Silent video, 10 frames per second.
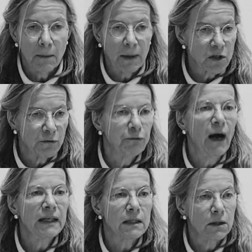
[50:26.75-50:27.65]
but the
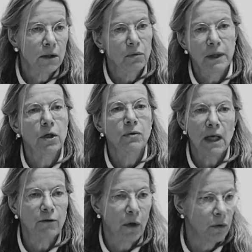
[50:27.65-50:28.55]
fights, you know, we don't
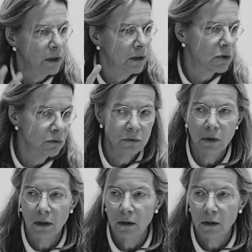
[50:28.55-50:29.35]
have only 2